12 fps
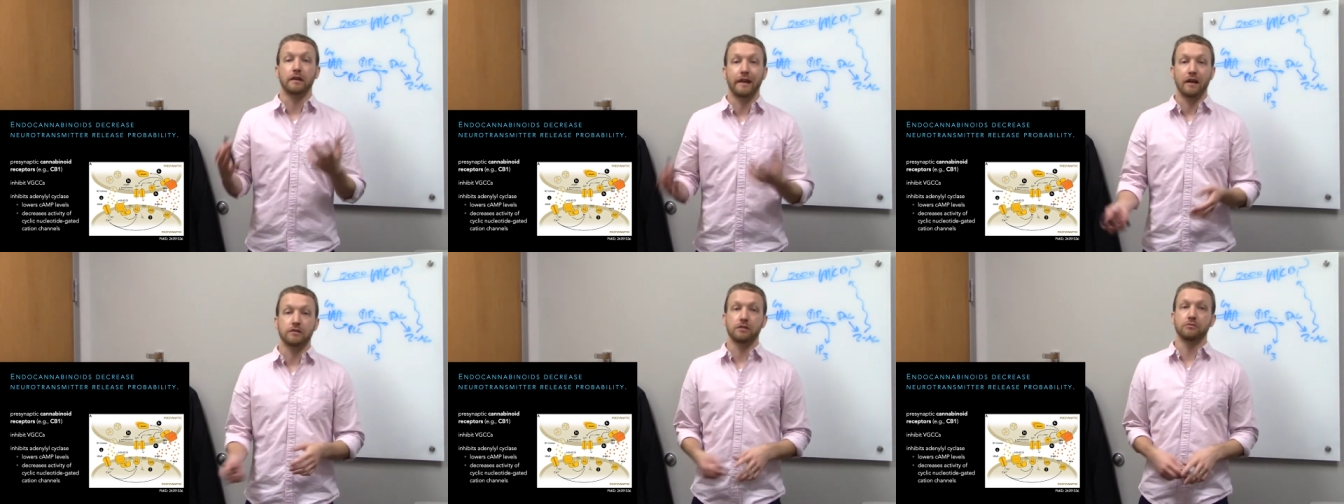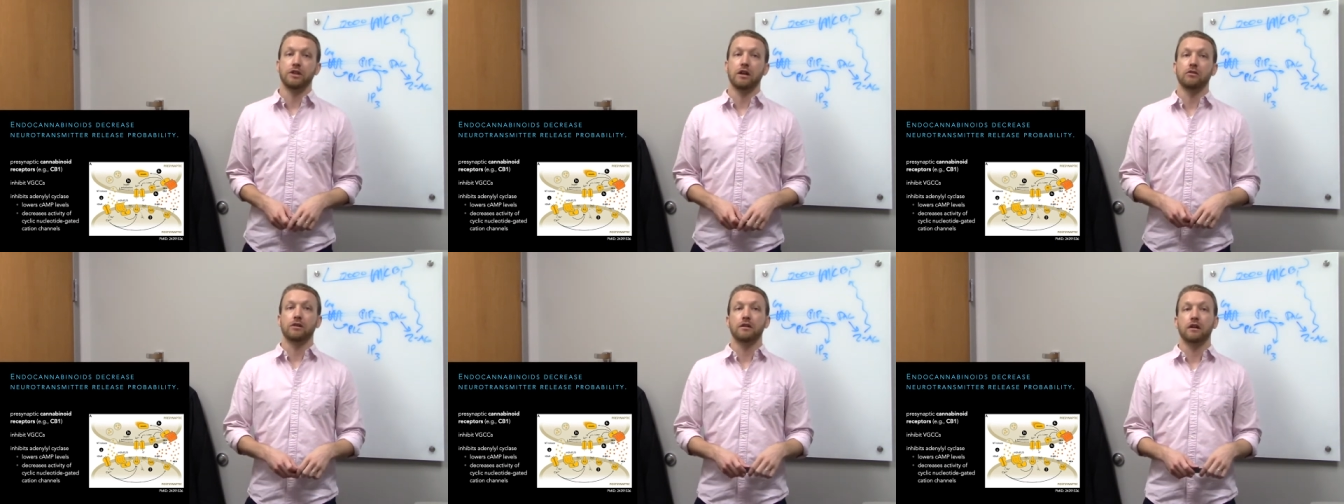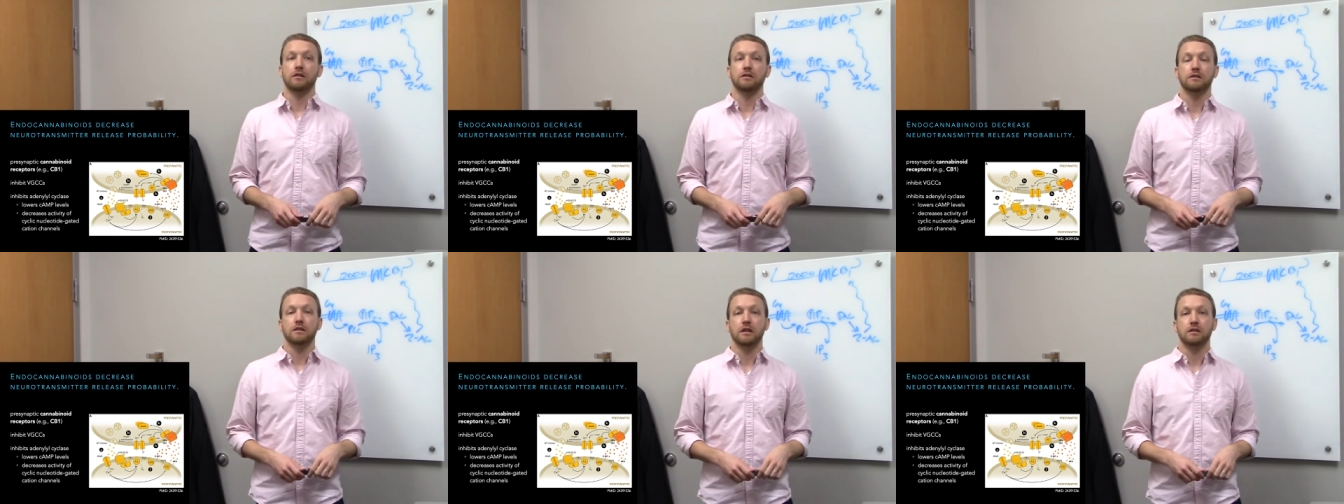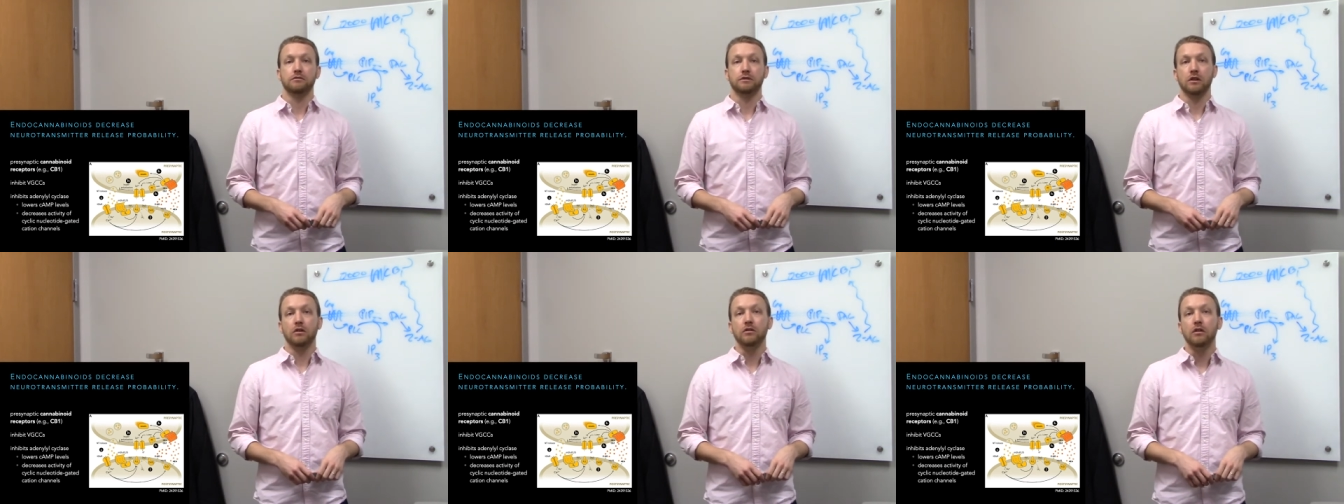calcium channel conductance as a
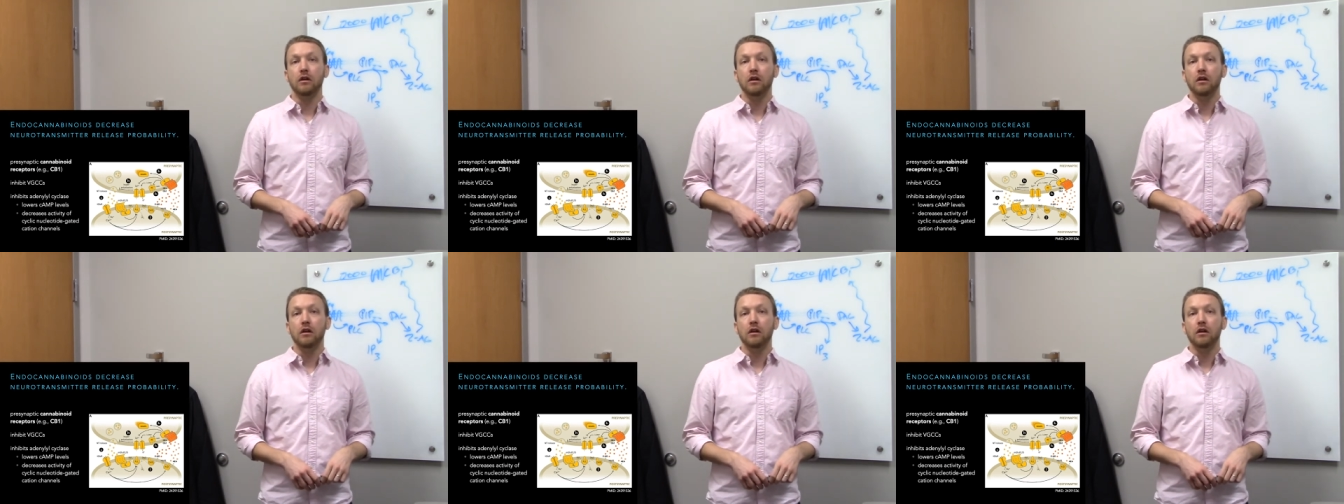result.